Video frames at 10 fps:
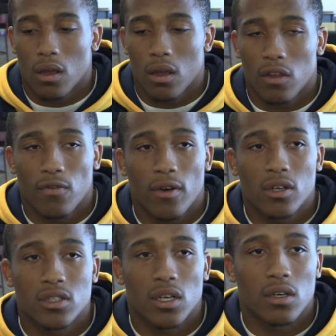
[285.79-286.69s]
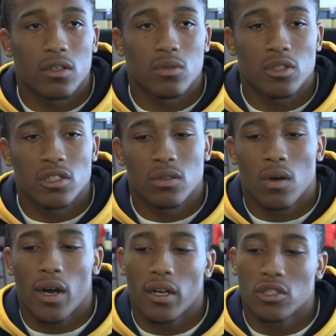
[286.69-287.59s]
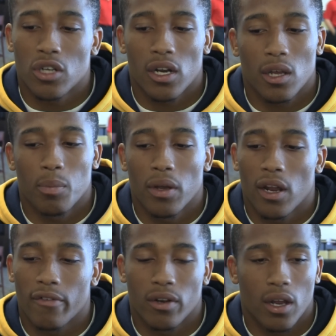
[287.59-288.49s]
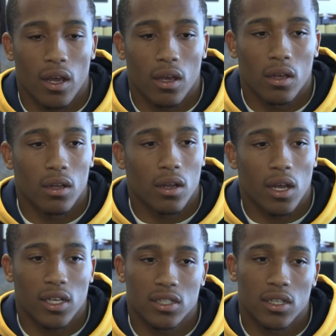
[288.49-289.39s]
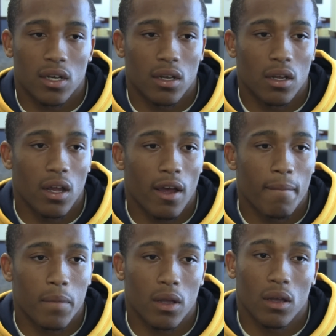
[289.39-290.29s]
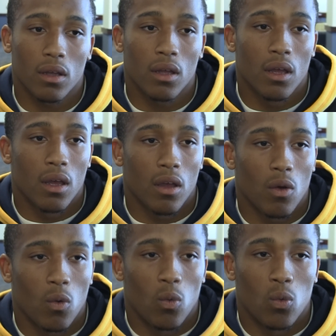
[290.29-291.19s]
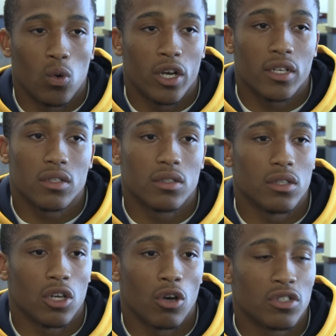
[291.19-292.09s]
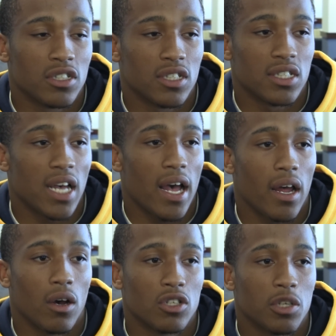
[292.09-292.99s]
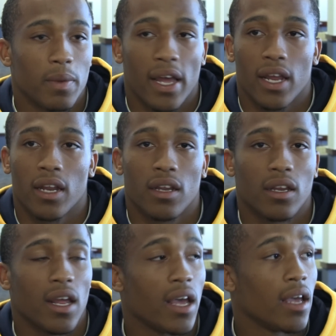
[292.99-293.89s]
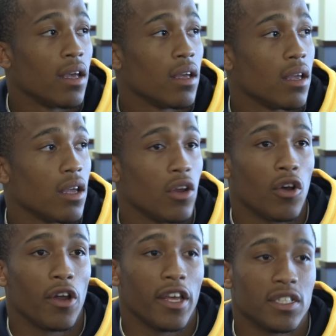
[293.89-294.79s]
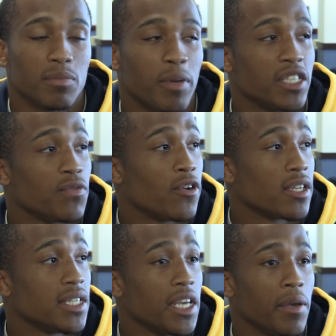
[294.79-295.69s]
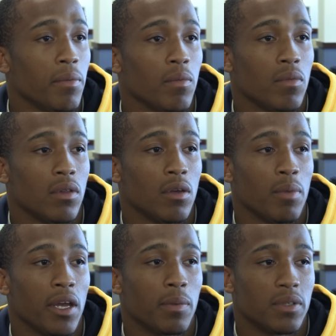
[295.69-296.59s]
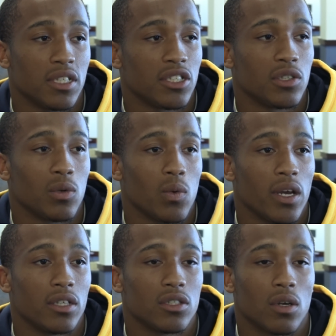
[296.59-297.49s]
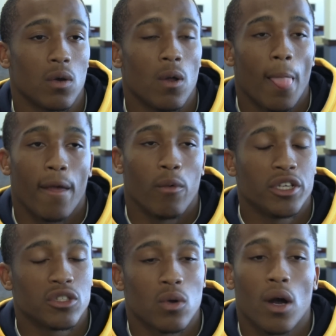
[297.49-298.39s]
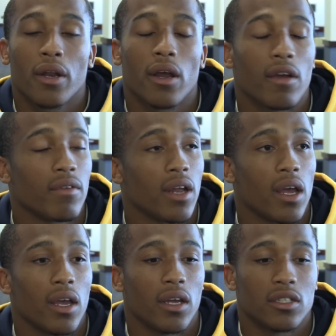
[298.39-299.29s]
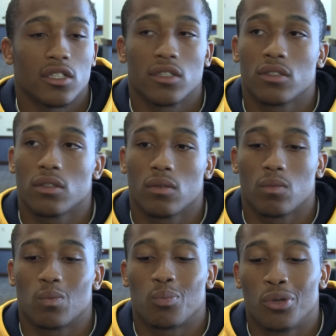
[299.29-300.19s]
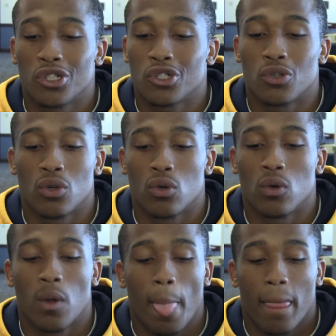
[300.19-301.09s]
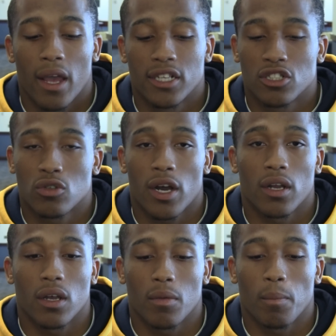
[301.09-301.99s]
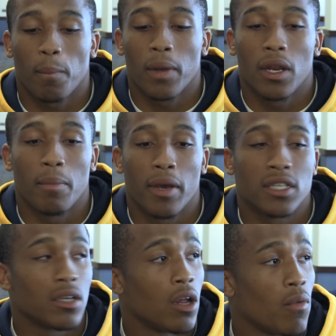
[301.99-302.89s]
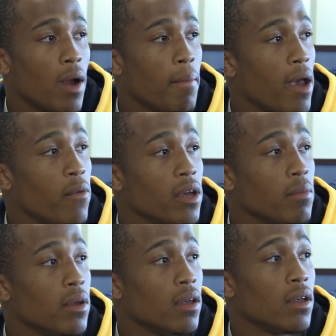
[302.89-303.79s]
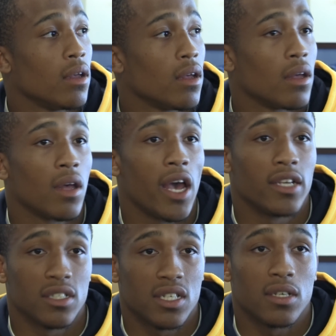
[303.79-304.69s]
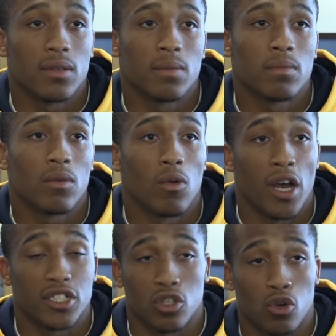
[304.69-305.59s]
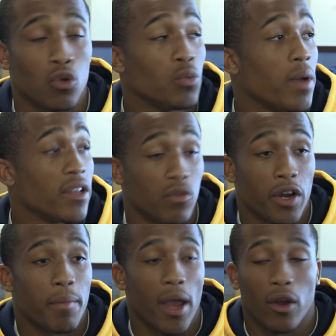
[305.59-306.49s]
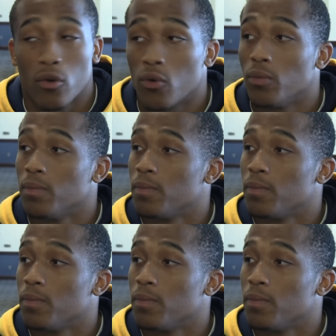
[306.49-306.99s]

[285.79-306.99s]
As far as that goes, we just go out and try to compete every day. Like I said, I mean, what the coaches decide ultimately at the end of the day, you know, is best for the team to be in a position to win. So we just go out there every day and just push through and just try to be the best all-around back we can be as a team, or as a group, as a running back group.